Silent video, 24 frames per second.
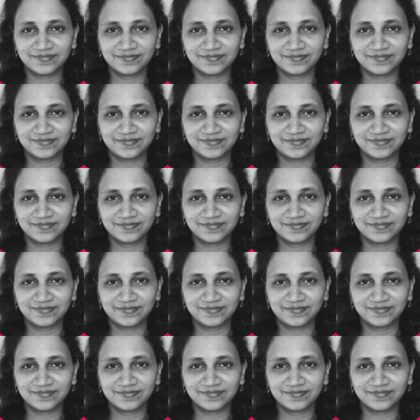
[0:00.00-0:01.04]

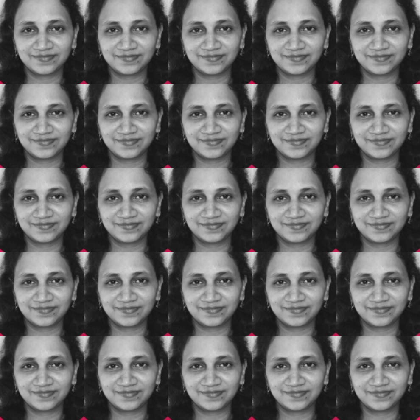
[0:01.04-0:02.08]

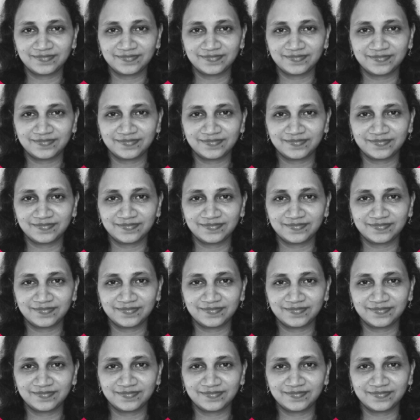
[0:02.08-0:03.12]

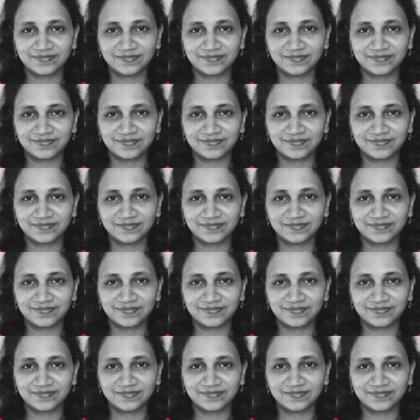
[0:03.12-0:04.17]

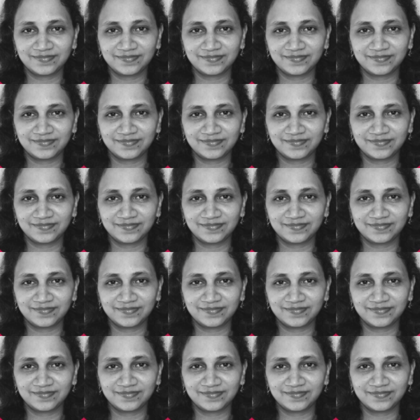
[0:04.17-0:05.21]

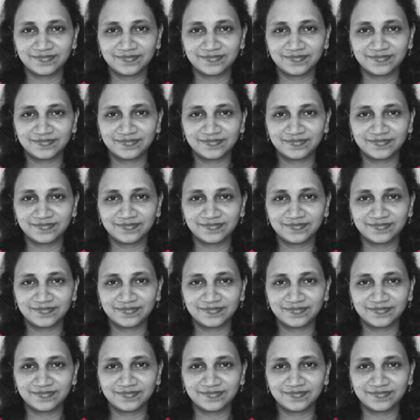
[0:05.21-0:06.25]

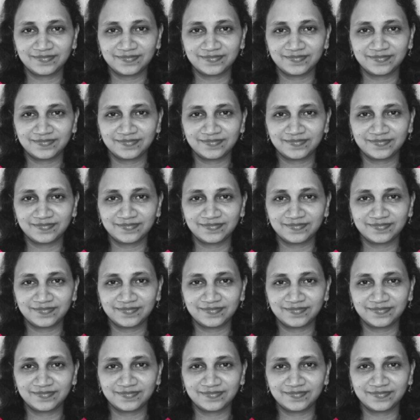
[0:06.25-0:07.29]

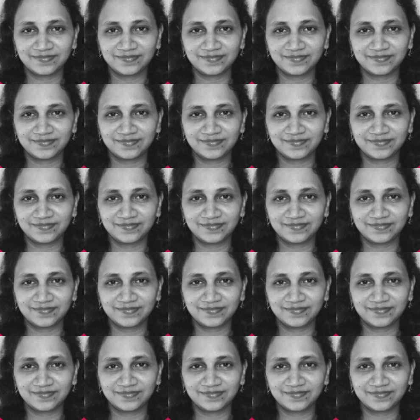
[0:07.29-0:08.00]
(no lip movement)